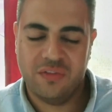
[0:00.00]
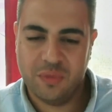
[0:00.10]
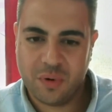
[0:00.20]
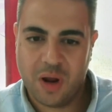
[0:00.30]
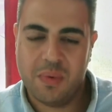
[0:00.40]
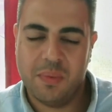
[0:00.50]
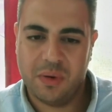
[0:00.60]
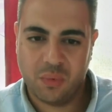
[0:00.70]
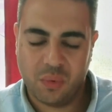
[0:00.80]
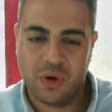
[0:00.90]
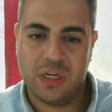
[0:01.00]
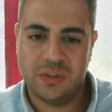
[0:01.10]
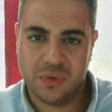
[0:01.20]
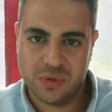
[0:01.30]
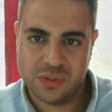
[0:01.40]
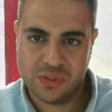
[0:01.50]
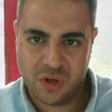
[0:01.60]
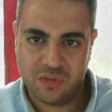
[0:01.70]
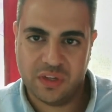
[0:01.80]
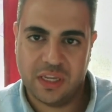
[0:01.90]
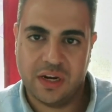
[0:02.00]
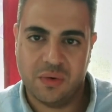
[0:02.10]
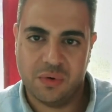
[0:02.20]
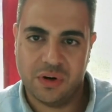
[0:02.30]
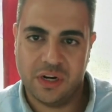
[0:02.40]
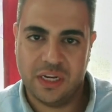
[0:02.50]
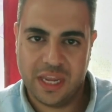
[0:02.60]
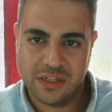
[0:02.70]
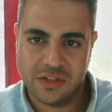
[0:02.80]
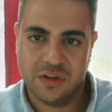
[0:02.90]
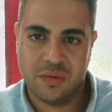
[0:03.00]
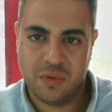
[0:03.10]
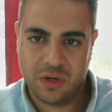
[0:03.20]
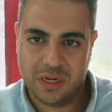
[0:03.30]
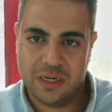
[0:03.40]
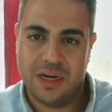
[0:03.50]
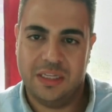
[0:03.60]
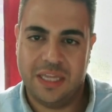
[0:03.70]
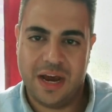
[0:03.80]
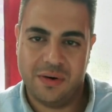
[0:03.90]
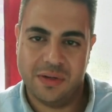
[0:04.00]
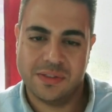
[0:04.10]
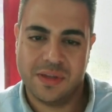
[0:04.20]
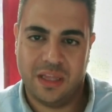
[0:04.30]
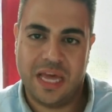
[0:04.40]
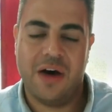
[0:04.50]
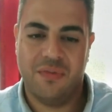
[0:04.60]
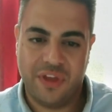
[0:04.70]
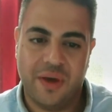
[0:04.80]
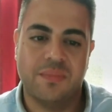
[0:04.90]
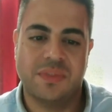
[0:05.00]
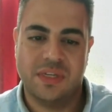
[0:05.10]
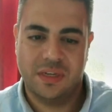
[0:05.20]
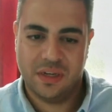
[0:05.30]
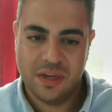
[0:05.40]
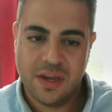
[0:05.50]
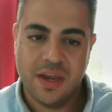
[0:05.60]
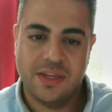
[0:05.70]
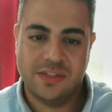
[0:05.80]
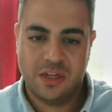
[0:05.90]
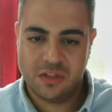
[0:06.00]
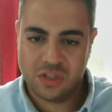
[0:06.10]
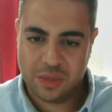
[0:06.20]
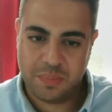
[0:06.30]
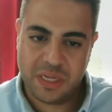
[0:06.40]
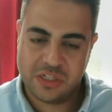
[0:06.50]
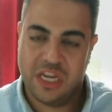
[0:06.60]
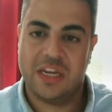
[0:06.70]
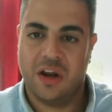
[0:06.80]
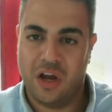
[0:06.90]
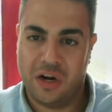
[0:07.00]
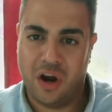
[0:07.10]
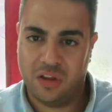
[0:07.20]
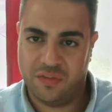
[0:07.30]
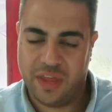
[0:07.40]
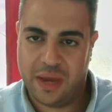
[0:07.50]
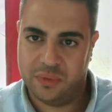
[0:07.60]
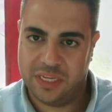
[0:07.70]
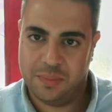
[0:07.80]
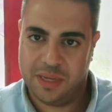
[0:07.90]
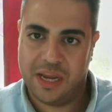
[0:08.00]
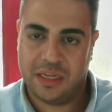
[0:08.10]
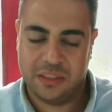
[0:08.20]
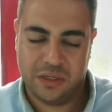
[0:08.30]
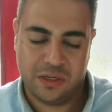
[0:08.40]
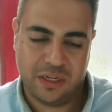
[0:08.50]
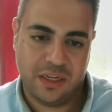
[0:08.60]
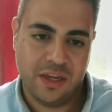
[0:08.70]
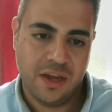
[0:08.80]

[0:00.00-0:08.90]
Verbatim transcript: of the problem and we're working towards solving it, and we're engaging the community to allow them to essentially pitch in on all of that with API Clarity.